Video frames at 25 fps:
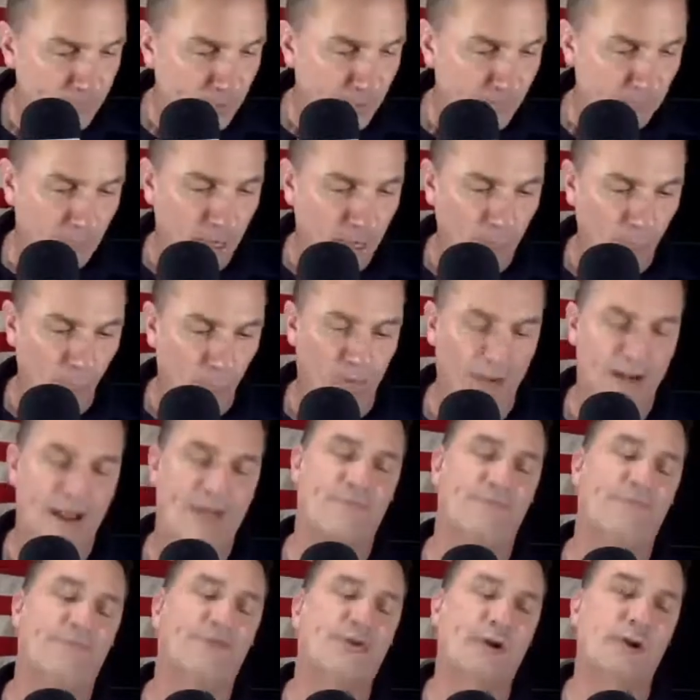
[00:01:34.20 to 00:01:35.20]
But what I
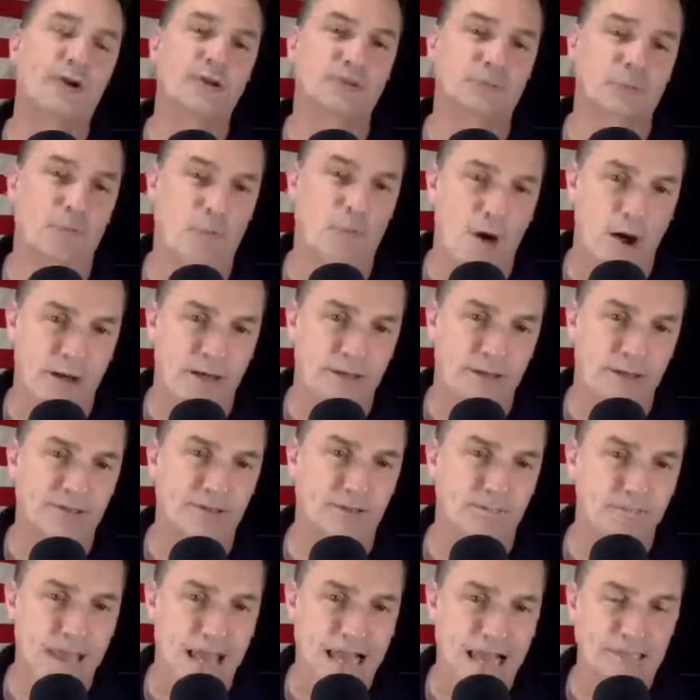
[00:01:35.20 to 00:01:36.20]
first wanted to
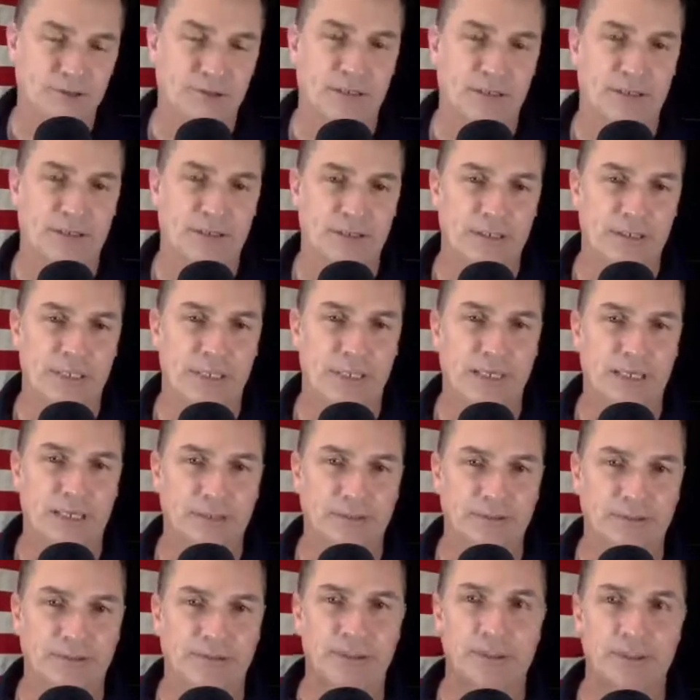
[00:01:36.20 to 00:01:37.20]
mention
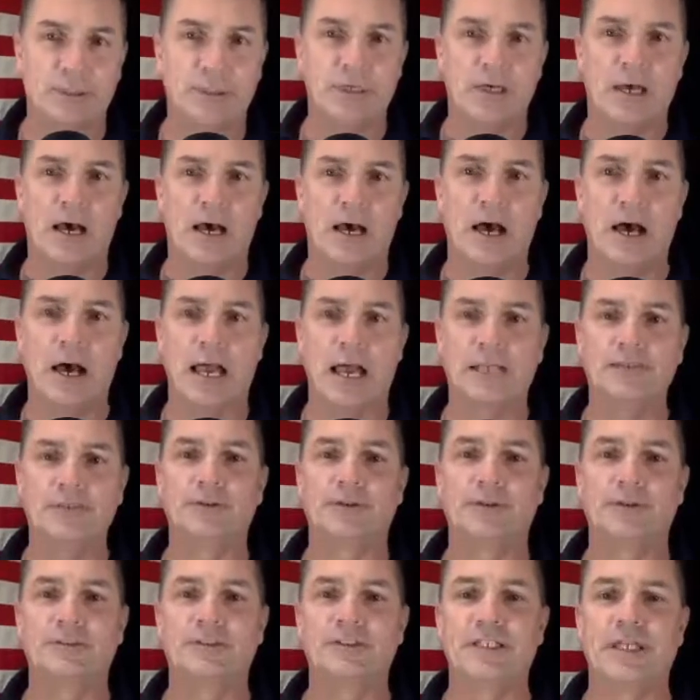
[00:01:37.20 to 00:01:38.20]
is, uh, as you
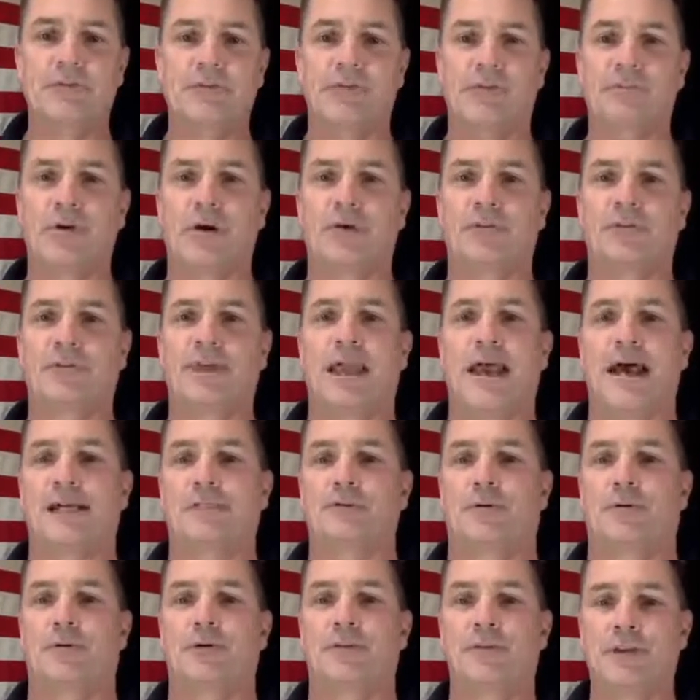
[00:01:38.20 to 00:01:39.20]
can see, we're both
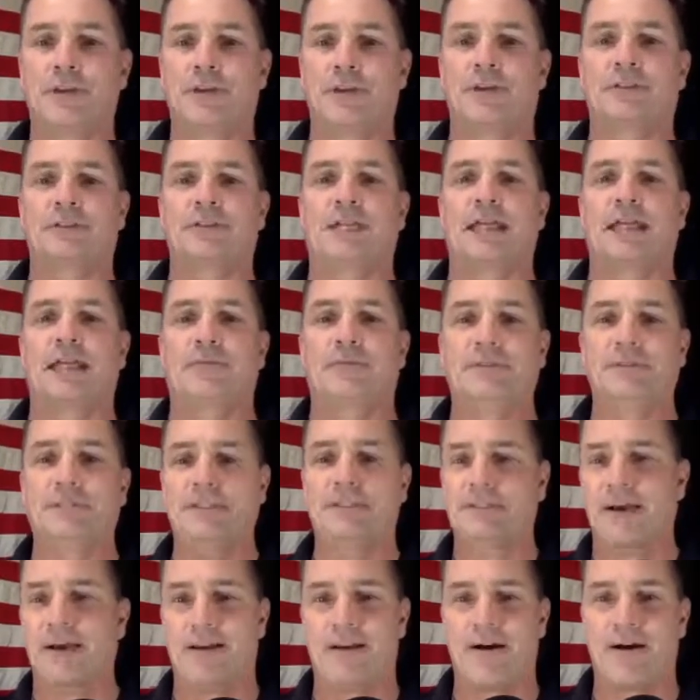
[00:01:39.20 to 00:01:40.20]
casual. It looks like we
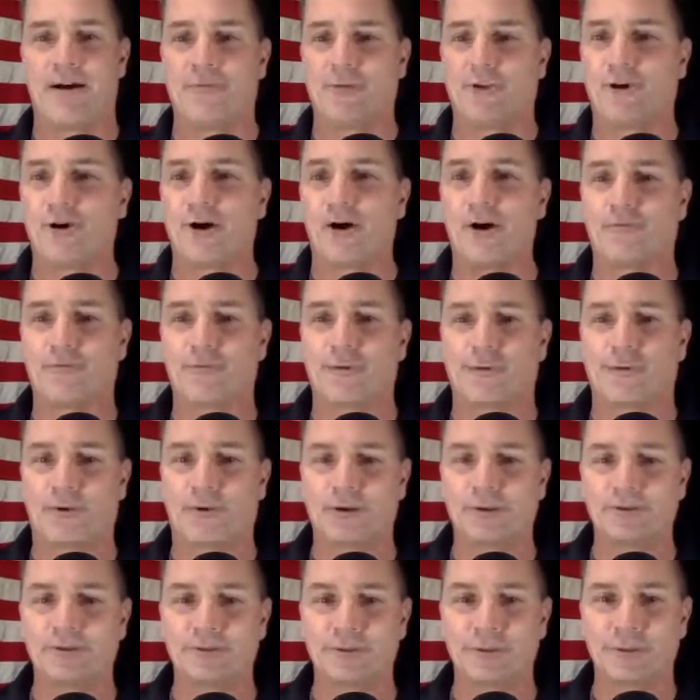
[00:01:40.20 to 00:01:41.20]
just got off the golf
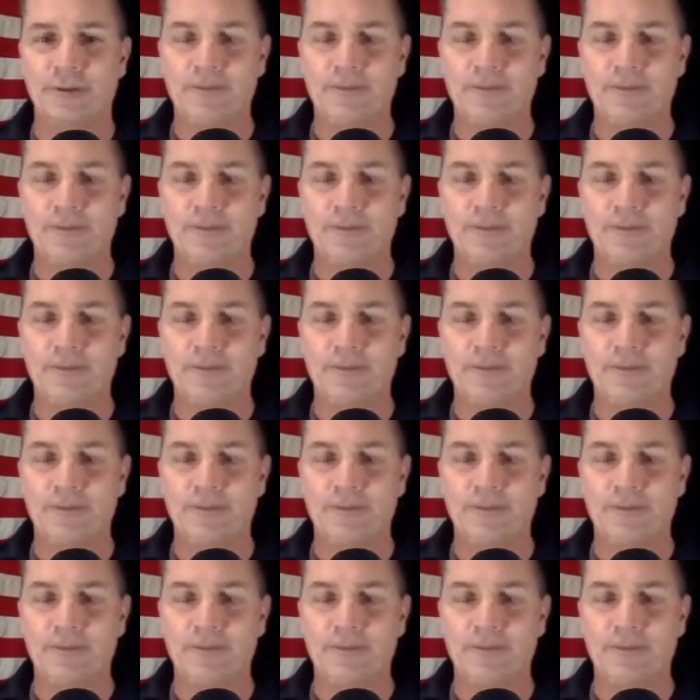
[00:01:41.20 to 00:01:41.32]
course.